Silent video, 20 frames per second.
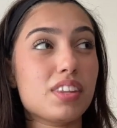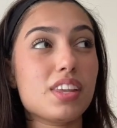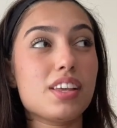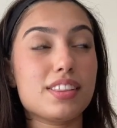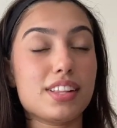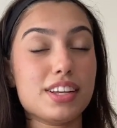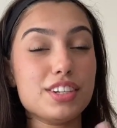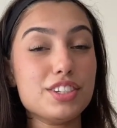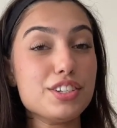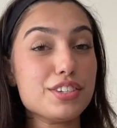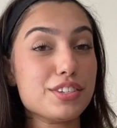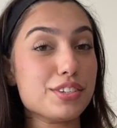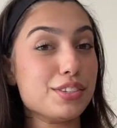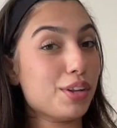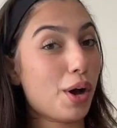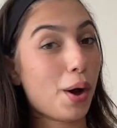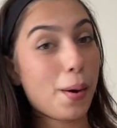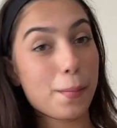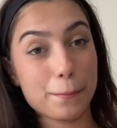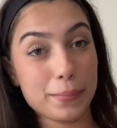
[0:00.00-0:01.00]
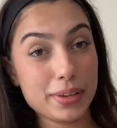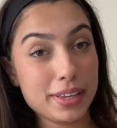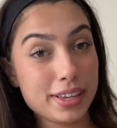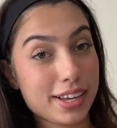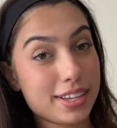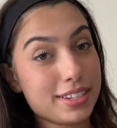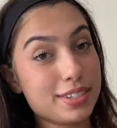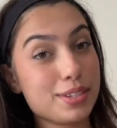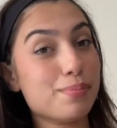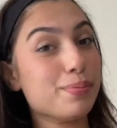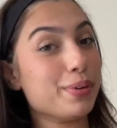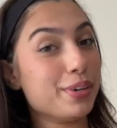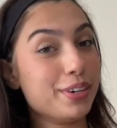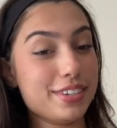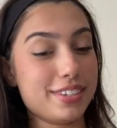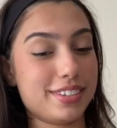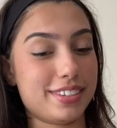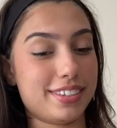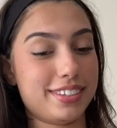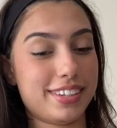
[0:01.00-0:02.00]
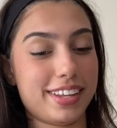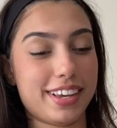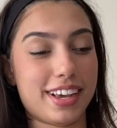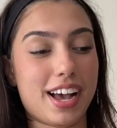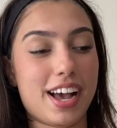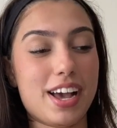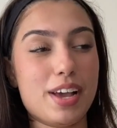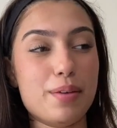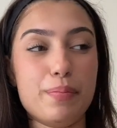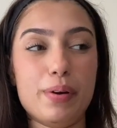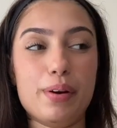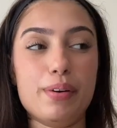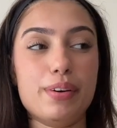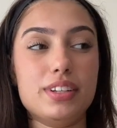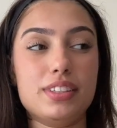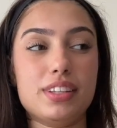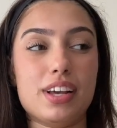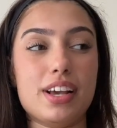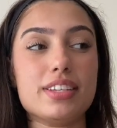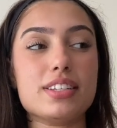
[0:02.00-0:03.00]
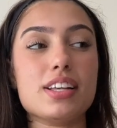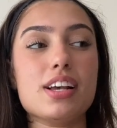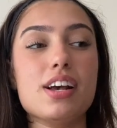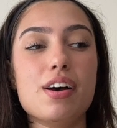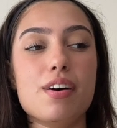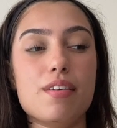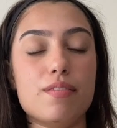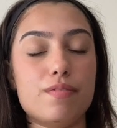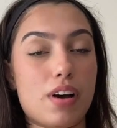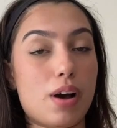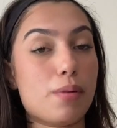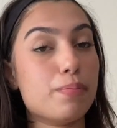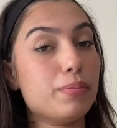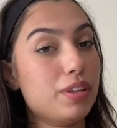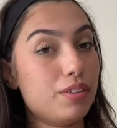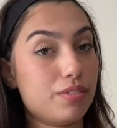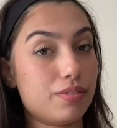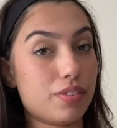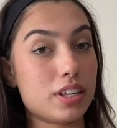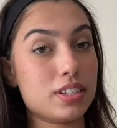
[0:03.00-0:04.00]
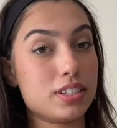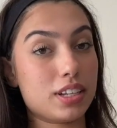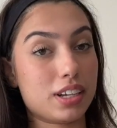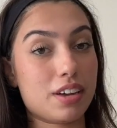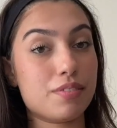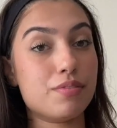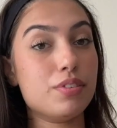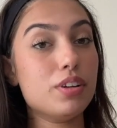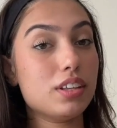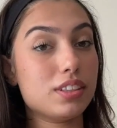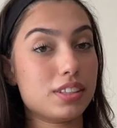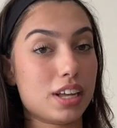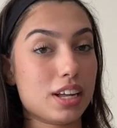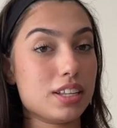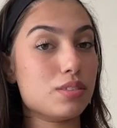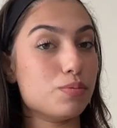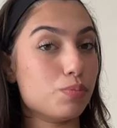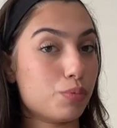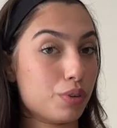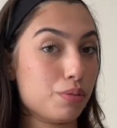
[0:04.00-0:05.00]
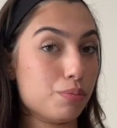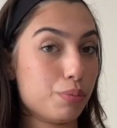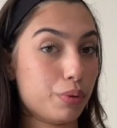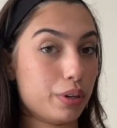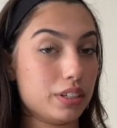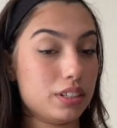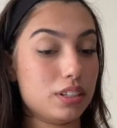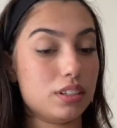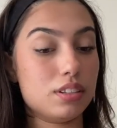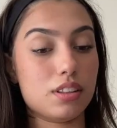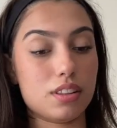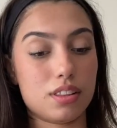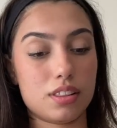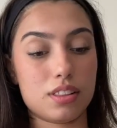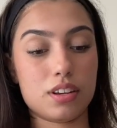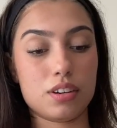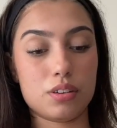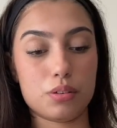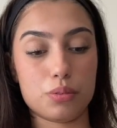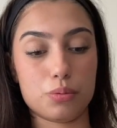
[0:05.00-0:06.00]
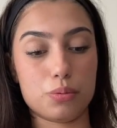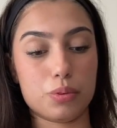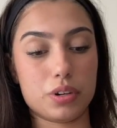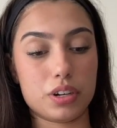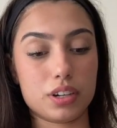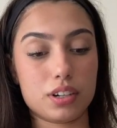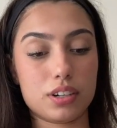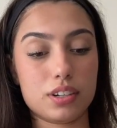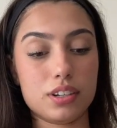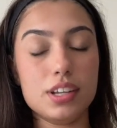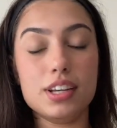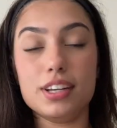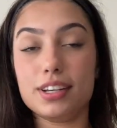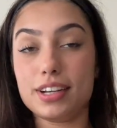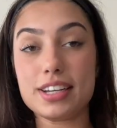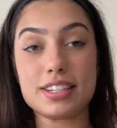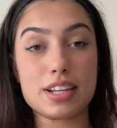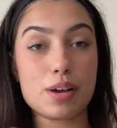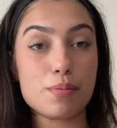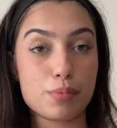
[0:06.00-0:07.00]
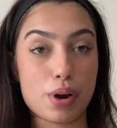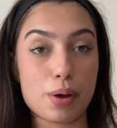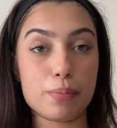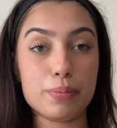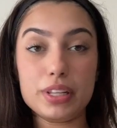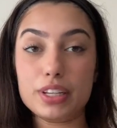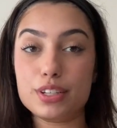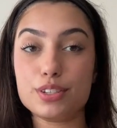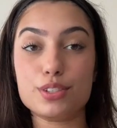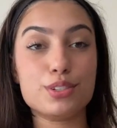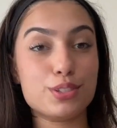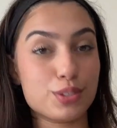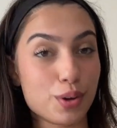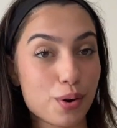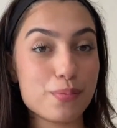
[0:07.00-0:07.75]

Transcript: that's just not me as a person. Like, I prioritize family, friends. Like, I feel like that's more important than work. Guys, I'm rambling so